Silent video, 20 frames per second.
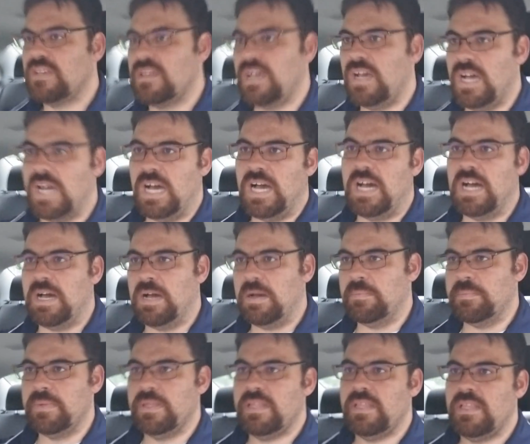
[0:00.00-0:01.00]

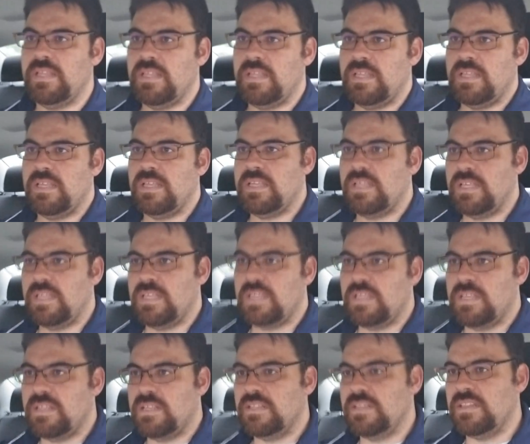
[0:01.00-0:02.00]
Um,
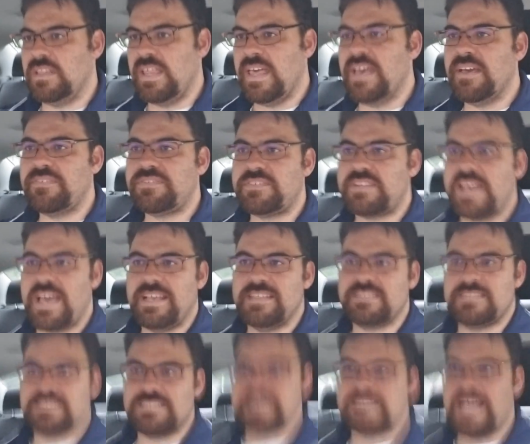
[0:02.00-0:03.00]
Lyft
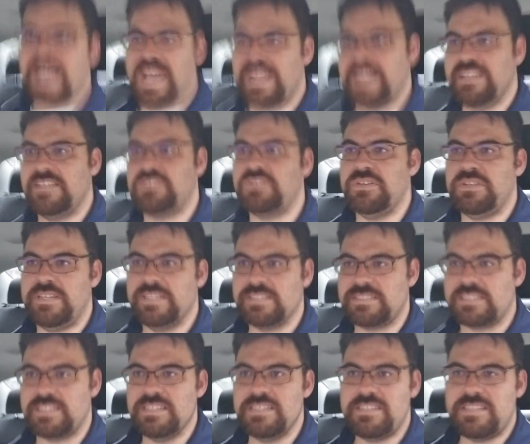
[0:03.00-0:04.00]
has decided to
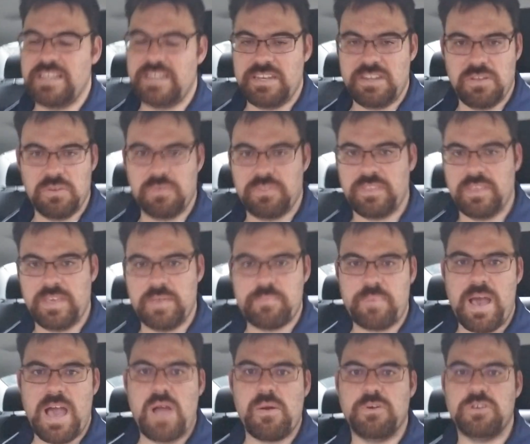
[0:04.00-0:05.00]
discontinue the
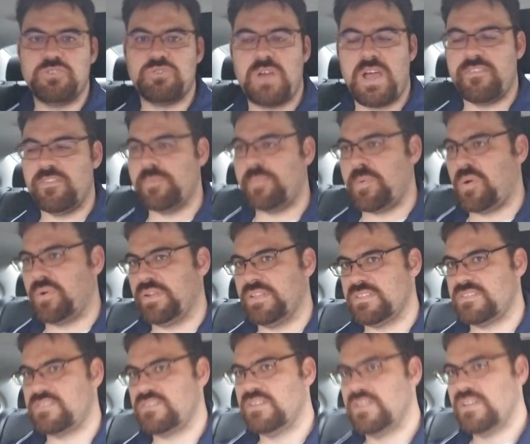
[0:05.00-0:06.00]
power driver
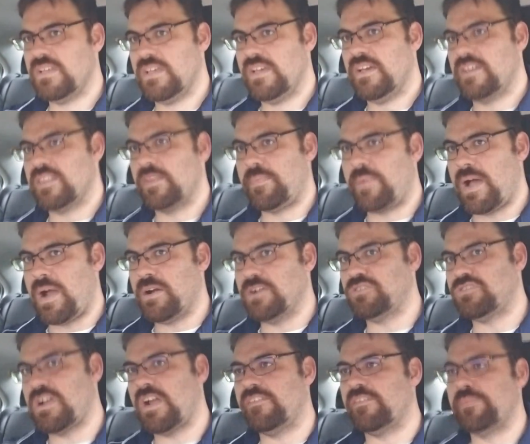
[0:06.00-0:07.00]
bonus. The power
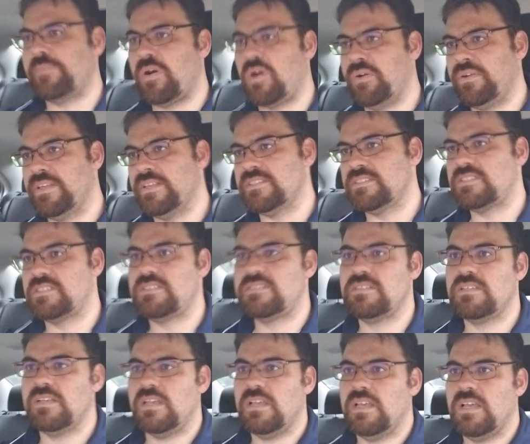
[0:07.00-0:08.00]
driver
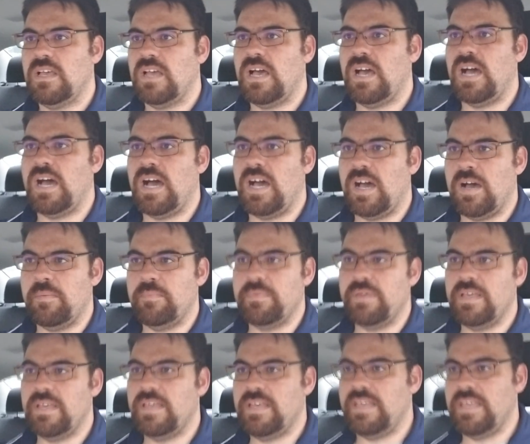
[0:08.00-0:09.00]
bonus
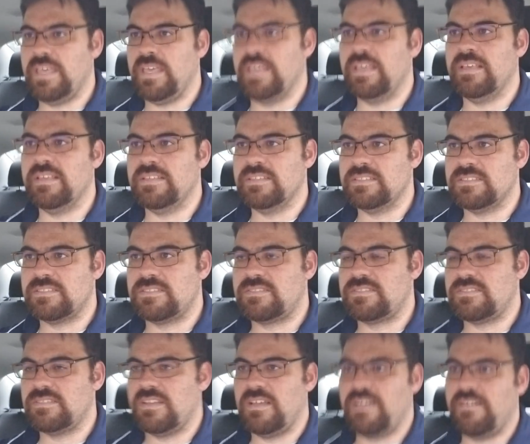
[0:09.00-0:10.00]
um, is